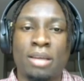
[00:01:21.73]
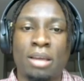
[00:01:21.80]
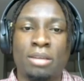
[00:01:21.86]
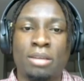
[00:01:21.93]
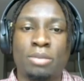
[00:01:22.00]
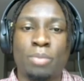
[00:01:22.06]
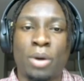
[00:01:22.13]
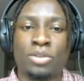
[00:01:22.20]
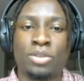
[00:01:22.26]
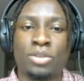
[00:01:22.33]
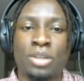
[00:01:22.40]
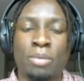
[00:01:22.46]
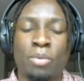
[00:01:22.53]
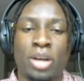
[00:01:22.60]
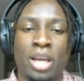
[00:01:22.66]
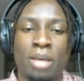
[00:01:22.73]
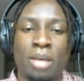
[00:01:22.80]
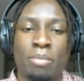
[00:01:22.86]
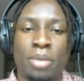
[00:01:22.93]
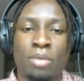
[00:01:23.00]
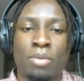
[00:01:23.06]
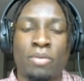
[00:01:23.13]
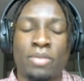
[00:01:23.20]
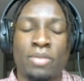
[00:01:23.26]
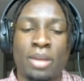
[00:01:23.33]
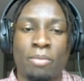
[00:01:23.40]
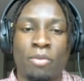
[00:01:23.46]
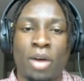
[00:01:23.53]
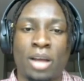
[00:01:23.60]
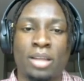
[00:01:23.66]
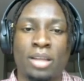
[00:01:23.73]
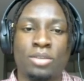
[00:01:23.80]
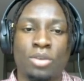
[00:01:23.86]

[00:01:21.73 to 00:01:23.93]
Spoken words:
a sponsorship or a campaign with them, right?